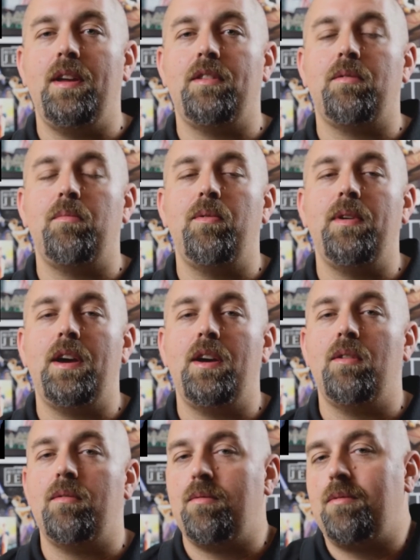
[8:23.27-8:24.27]
It's a movie I
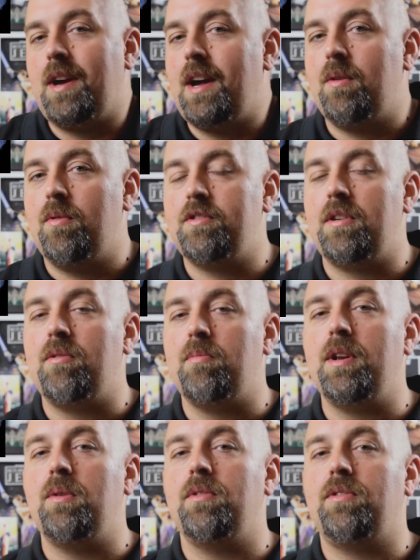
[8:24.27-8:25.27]
kind of wish
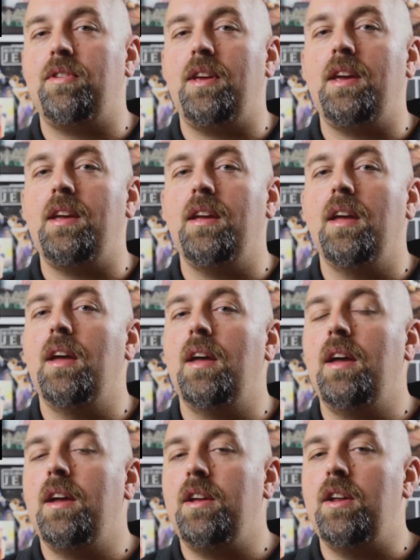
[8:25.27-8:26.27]
everybody would see,
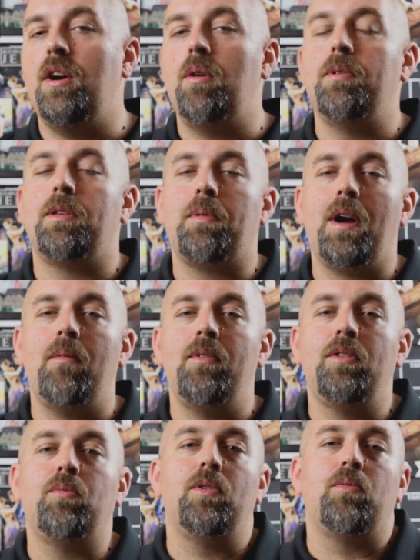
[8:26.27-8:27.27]
you know. But the problem
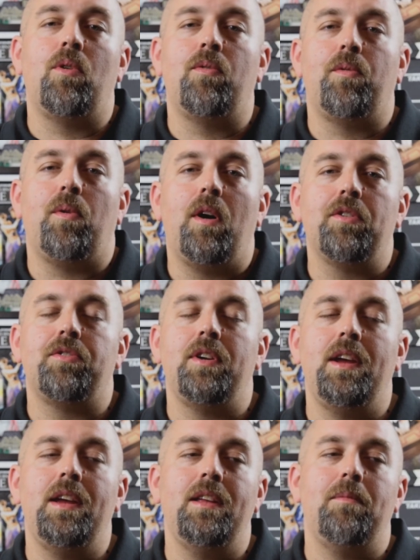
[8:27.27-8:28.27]
is with Wolf of Wall
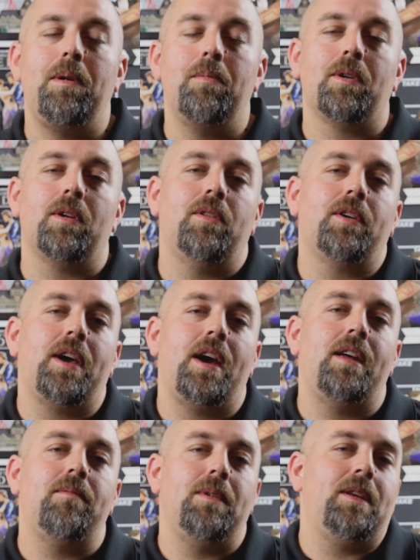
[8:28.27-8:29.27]
Street, people are gonna look
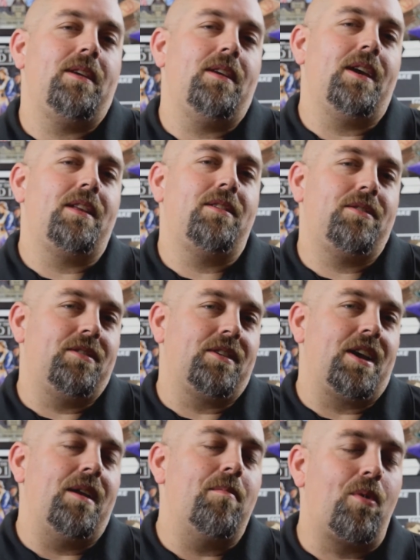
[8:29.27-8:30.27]
at it and be like, "This is
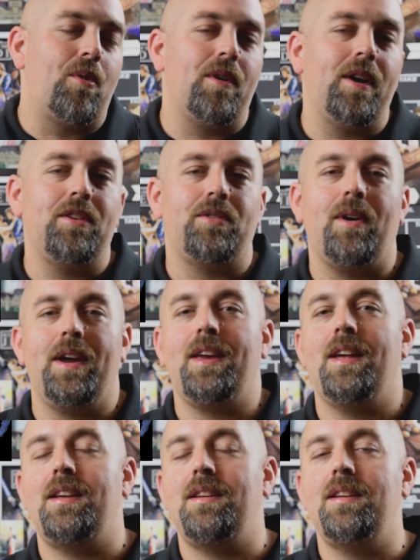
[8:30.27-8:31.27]
kind of boring." So I
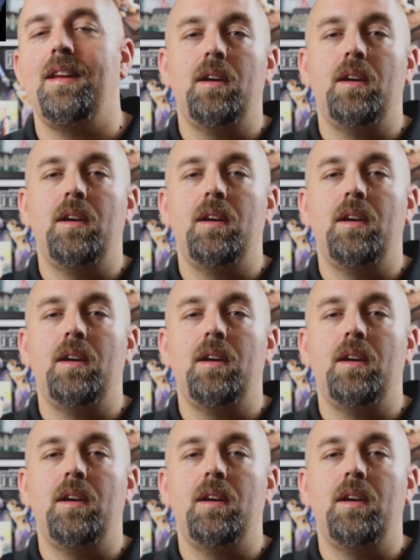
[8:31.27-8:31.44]
get it.